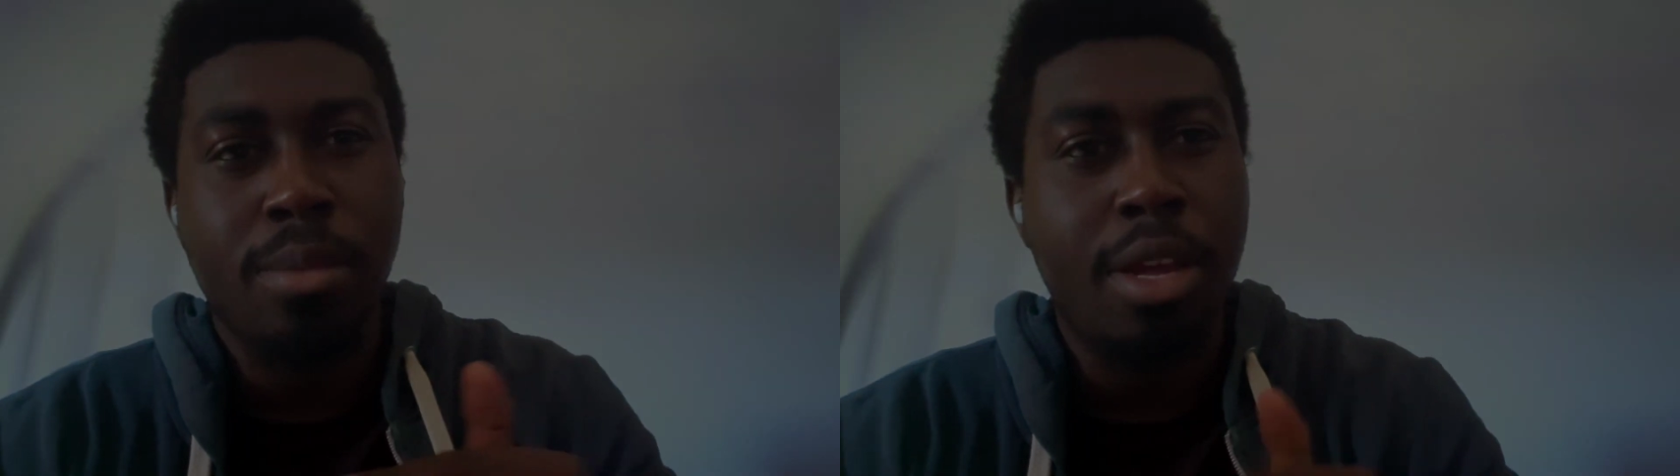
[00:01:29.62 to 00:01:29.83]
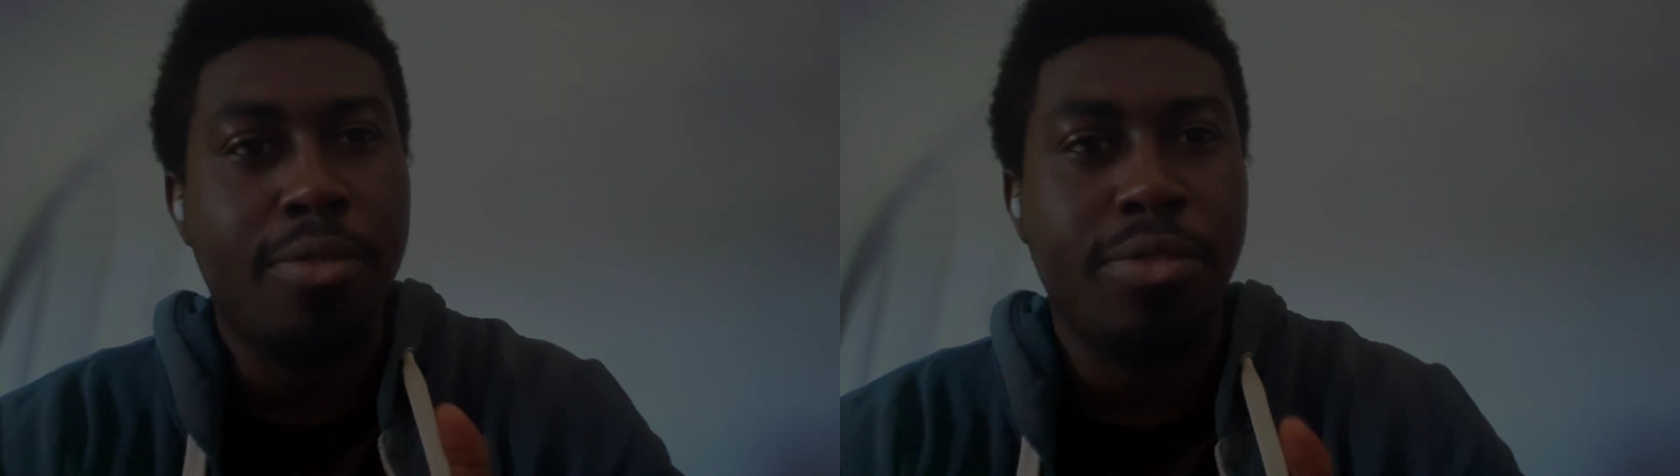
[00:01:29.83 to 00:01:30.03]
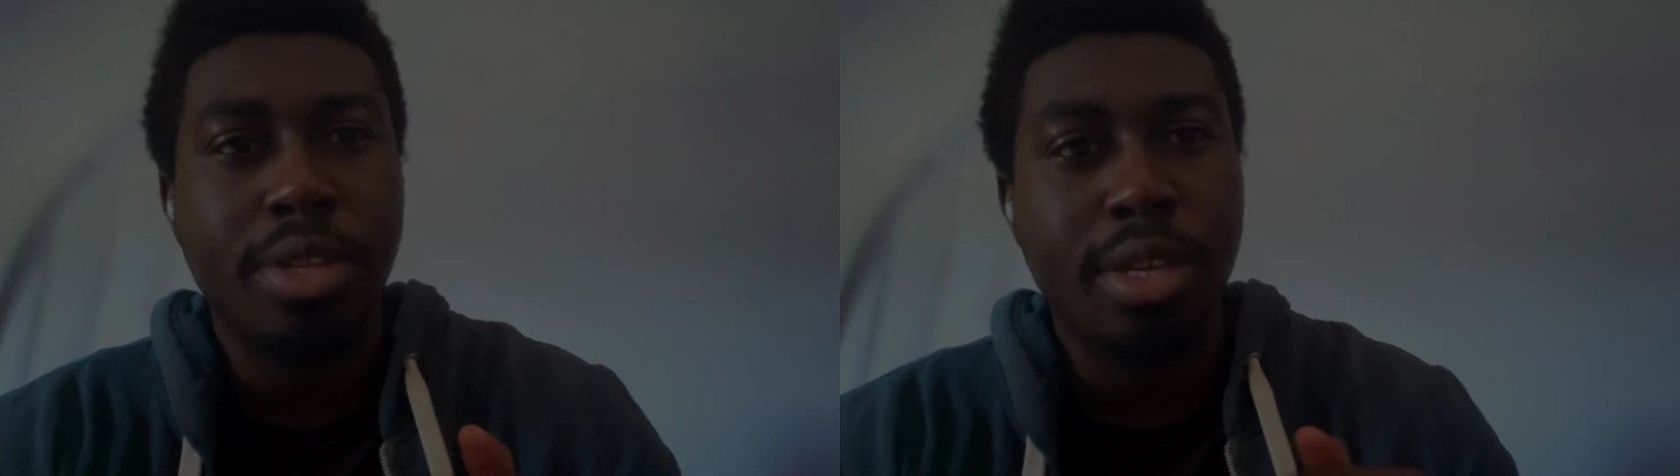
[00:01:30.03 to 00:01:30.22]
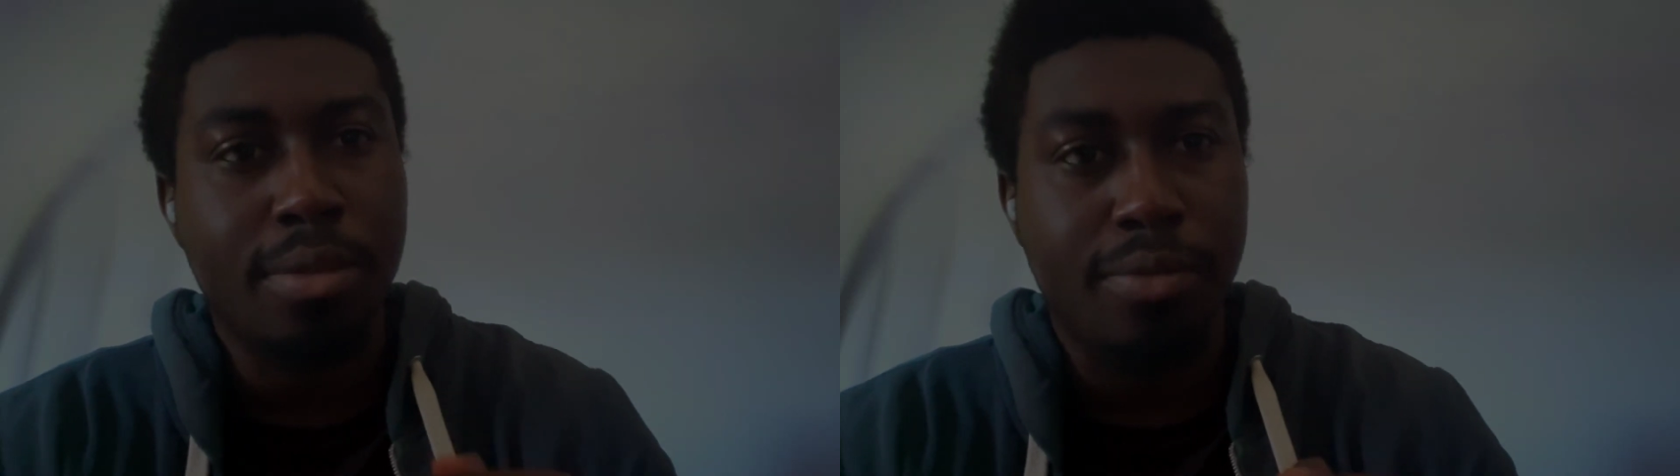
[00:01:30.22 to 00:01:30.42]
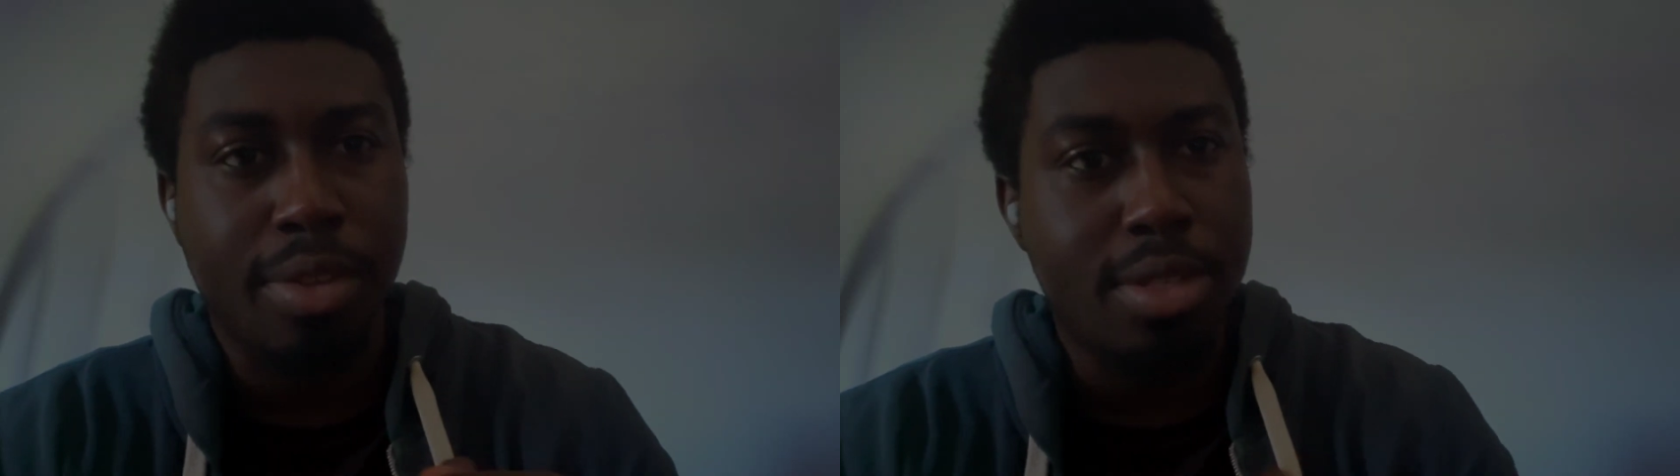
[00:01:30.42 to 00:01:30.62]
I'm not fully
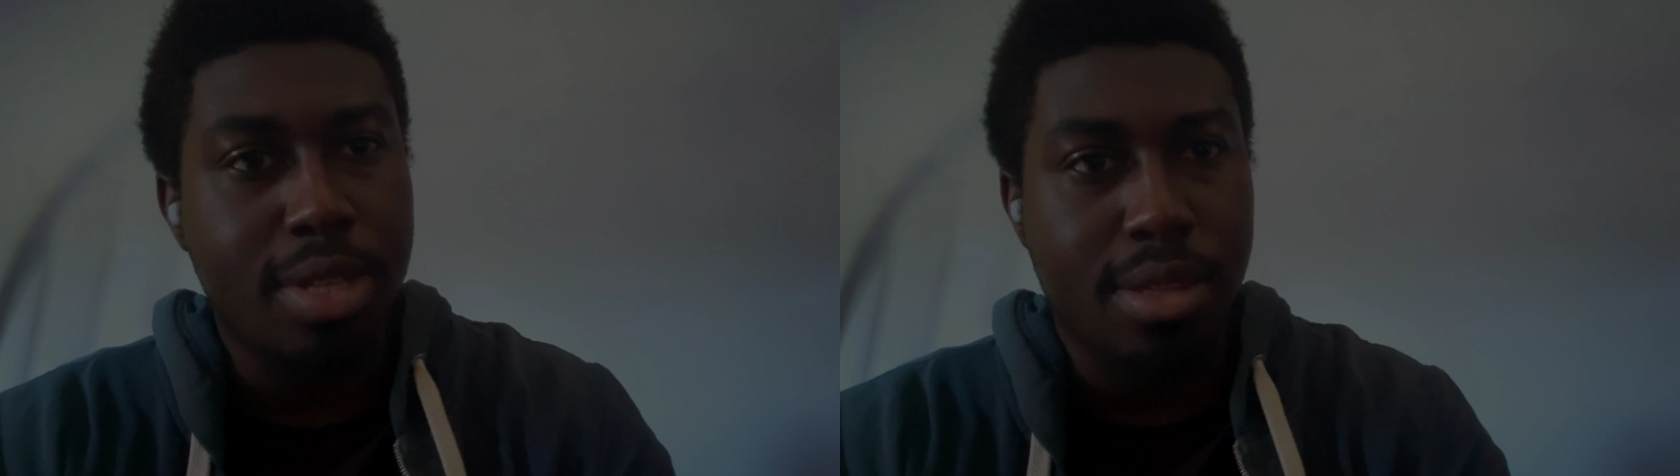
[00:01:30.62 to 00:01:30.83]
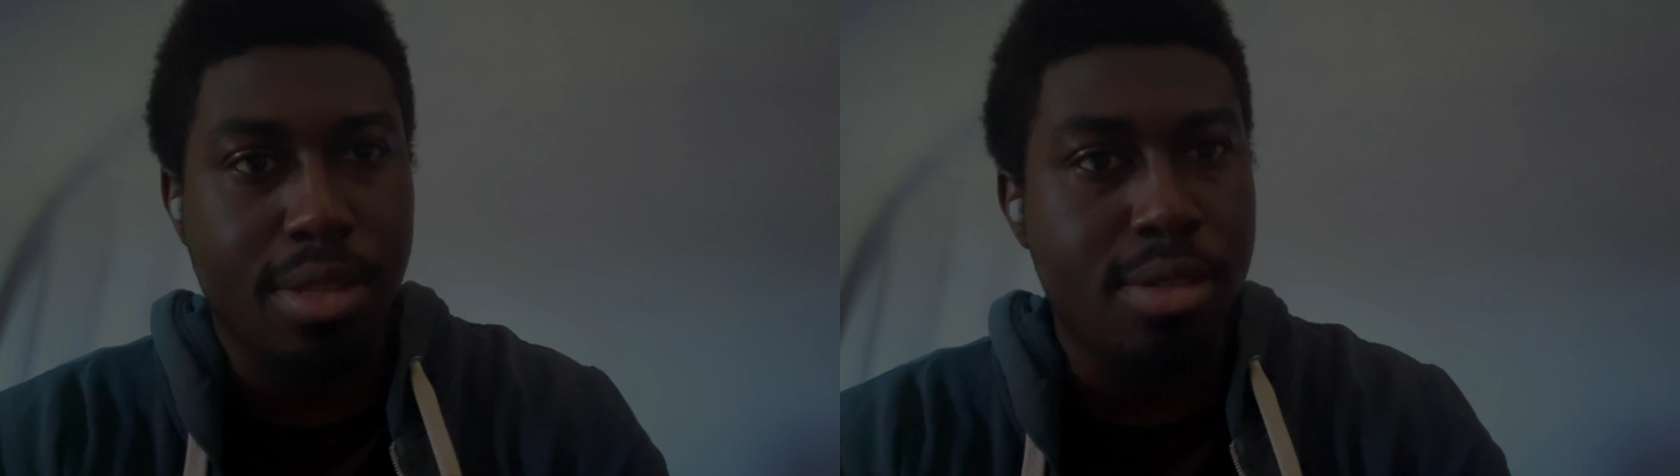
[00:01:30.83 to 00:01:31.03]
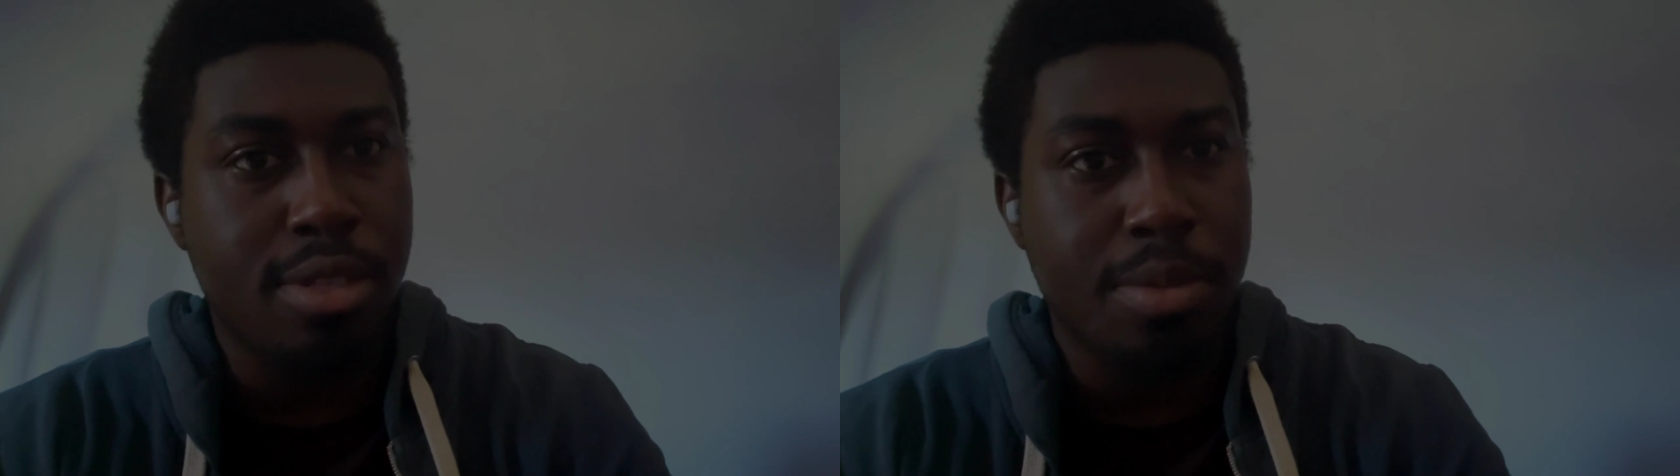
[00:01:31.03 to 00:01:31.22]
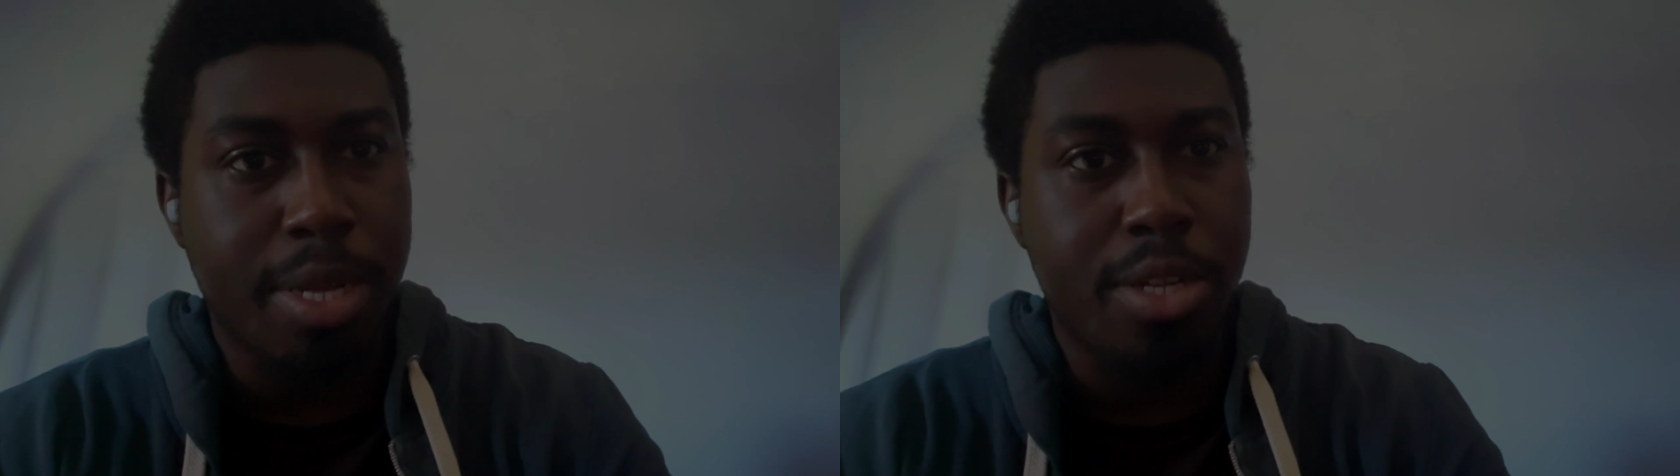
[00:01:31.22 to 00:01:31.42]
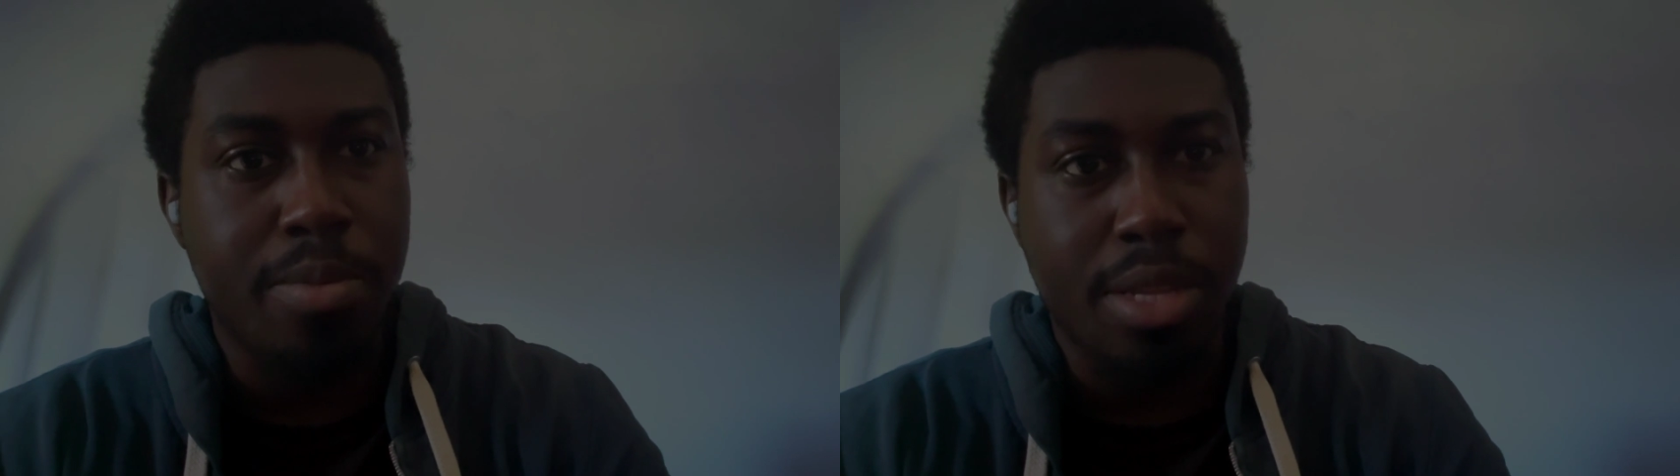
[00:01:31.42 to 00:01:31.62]
convinced that this is
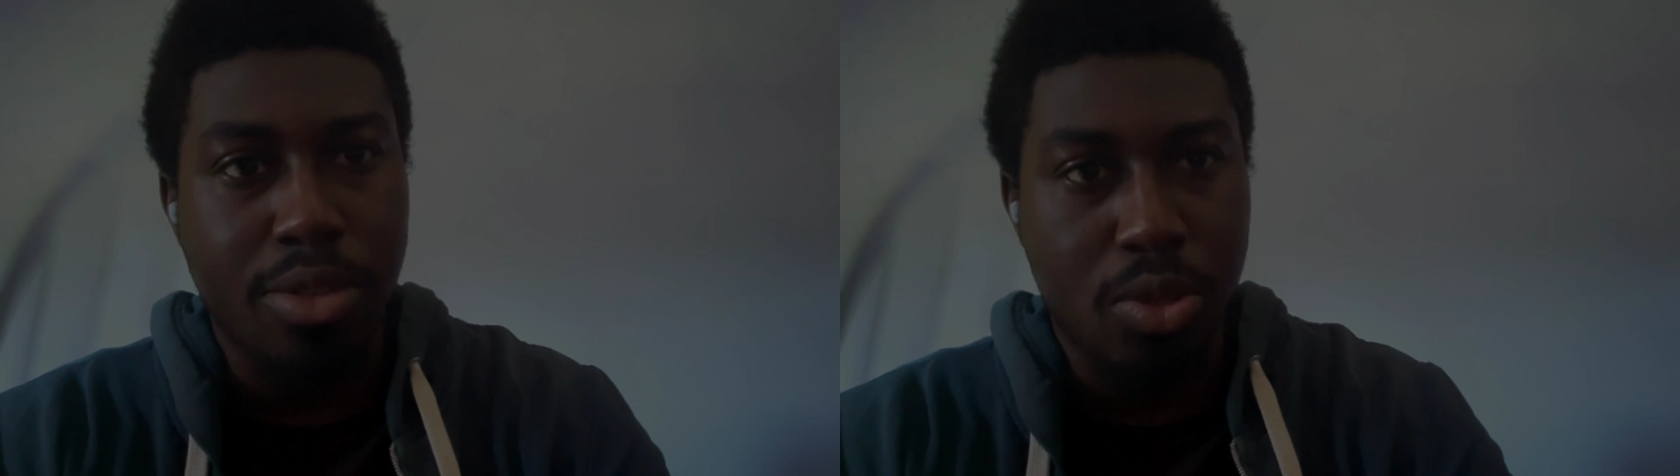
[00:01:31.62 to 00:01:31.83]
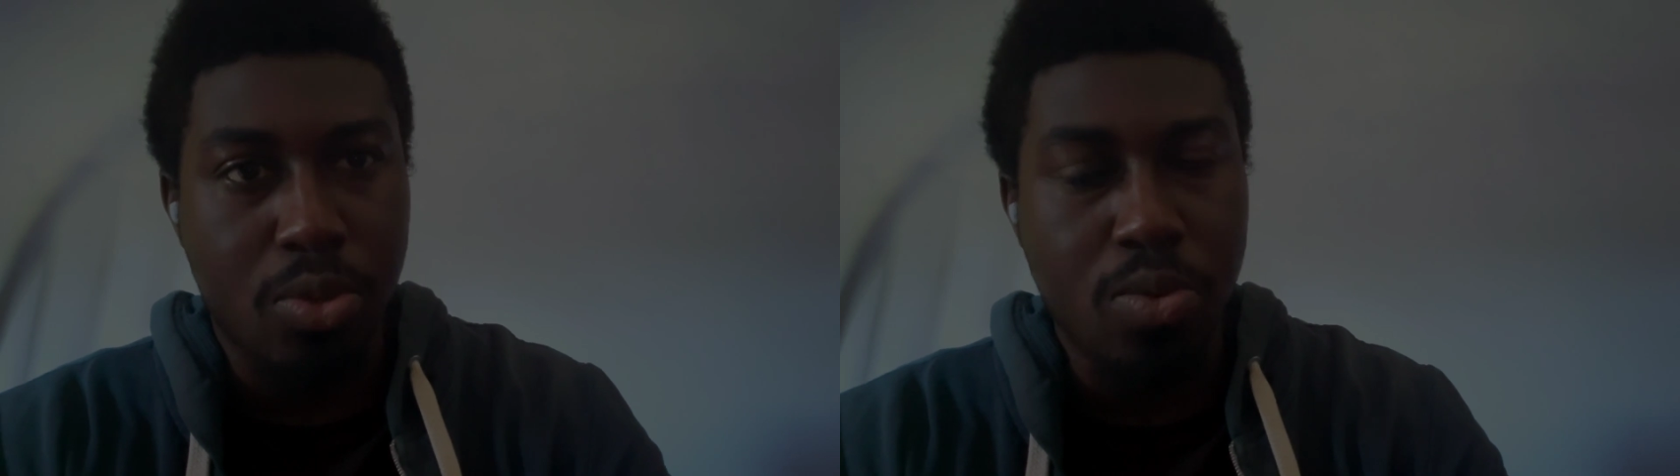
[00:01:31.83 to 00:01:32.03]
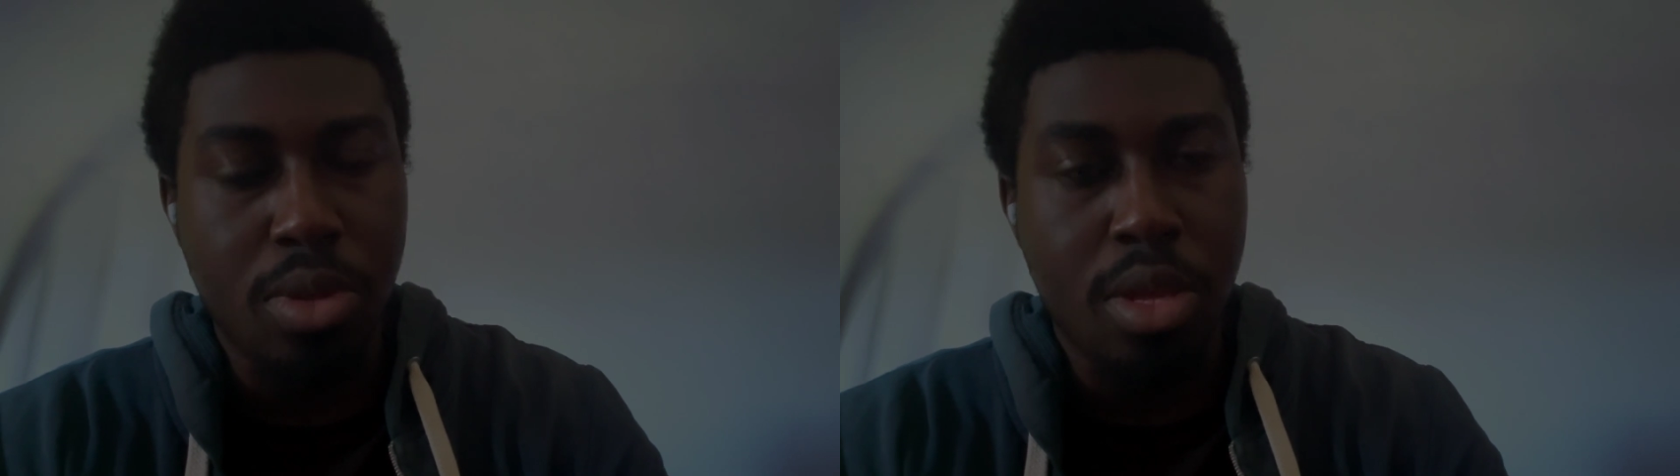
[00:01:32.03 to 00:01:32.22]
Spider-Man 2